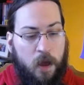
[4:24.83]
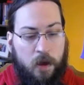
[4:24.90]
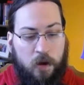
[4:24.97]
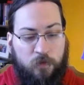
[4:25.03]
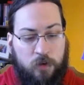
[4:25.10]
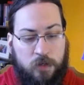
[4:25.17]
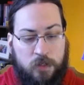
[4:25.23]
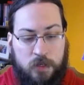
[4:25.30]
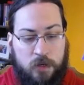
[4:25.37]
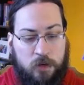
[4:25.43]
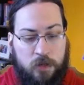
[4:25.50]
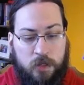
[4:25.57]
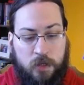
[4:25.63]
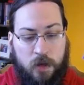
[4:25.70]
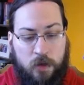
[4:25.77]
At our first
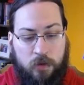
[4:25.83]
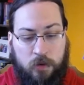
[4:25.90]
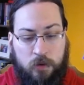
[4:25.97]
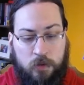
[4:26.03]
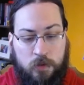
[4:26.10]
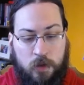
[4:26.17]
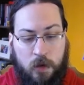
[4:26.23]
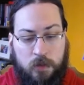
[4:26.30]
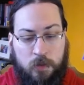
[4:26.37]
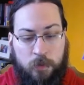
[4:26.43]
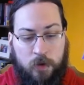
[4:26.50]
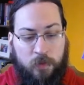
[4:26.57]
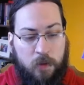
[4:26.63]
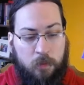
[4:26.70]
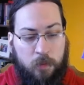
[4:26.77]
dinner together, you talked
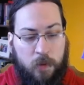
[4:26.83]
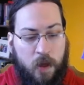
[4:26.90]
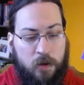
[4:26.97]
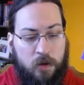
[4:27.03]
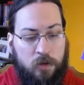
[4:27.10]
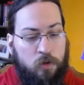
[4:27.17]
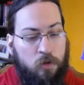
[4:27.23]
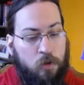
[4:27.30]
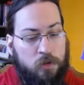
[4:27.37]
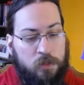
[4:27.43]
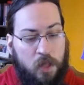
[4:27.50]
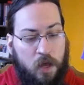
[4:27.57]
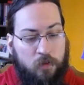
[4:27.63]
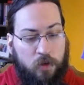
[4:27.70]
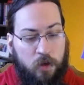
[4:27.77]
about that man in
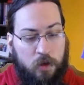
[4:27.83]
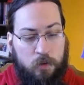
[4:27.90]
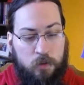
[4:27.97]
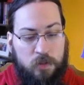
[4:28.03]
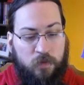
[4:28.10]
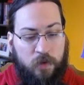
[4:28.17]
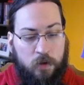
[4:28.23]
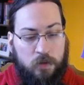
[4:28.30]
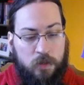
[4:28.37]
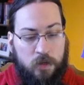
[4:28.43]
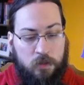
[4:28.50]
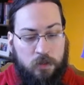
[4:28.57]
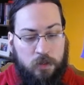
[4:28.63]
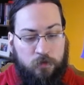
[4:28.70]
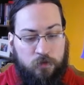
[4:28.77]
Yugoslavia who was found
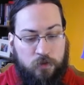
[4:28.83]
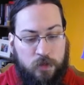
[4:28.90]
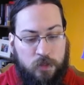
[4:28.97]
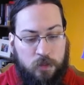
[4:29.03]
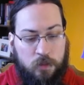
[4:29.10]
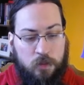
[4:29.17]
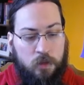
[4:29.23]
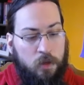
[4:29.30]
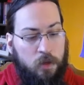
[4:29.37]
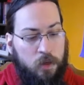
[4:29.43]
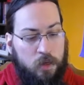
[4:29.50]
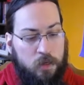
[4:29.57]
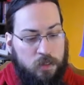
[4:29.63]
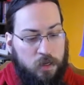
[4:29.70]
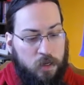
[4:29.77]
guilty of treason.
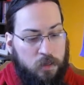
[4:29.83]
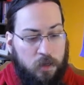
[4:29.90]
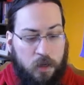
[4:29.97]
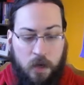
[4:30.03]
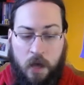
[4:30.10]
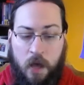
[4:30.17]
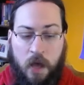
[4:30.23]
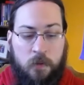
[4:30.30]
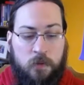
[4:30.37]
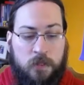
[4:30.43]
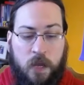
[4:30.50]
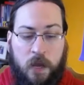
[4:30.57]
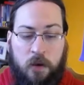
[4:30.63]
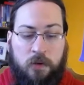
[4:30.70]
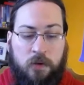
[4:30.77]
He said, "I was
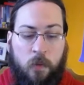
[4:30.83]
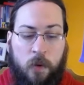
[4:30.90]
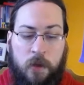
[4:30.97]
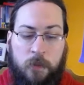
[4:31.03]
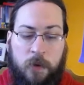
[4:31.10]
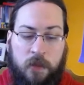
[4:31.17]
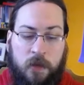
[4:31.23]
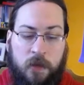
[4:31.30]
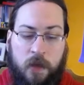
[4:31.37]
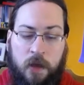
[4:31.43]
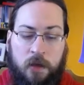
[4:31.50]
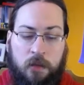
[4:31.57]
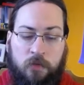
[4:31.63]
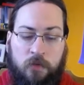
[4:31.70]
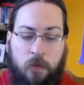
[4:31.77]
carried away by the
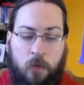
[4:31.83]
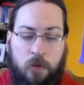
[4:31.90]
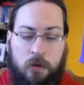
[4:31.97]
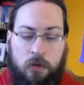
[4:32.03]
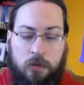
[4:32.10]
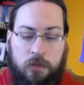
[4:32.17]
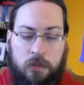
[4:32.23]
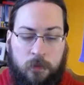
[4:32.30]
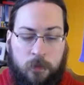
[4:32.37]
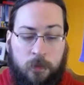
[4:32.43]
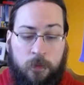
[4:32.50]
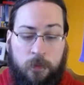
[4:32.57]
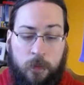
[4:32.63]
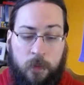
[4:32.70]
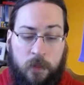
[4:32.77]
gale of the world."
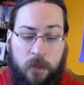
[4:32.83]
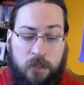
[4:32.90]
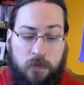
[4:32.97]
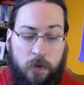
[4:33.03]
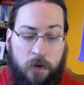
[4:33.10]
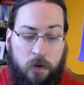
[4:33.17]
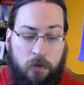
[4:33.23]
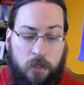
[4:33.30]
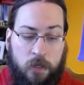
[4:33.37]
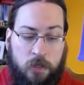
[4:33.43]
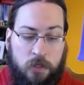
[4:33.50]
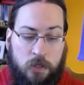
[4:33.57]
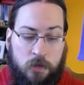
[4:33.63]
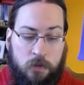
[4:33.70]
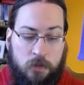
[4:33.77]
That's my only
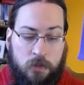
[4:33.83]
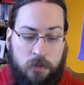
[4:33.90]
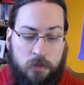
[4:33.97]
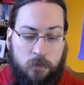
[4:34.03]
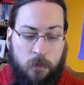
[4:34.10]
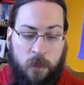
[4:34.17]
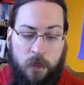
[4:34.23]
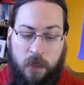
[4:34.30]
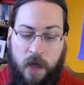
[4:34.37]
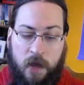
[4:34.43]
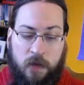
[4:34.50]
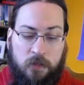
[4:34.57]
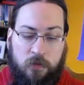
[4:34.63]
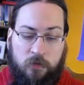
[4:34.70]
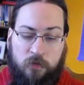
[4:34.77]
excuse.
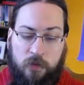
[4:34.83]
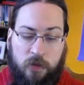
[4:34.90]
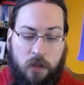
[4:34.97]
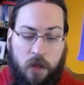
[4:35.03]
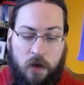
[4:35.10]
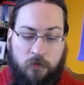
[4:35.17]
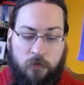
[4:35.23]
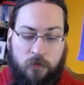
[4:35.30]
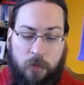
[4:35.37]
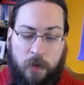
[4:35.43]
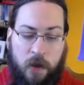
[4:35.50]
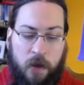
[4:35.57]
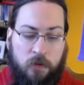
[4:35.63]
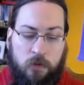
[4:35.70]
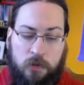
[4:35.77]
That, and for the love of the
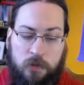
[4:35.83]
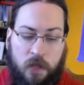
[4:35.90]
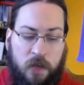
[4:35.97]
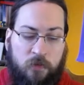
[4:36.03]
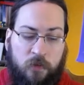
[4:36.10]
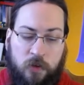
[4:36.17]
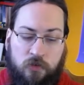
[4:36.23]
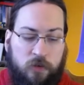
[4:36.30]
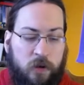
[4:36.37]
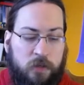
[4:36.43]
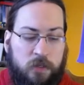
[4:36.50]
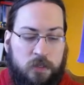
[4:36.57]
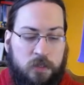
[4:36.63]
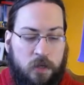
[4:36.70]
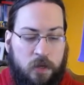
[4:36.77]
man whose life I tried
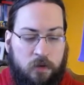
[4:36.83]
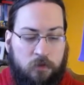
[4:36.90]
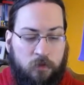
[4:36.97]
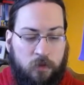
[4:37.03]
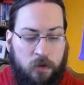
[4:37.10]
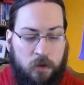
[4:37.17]
to save.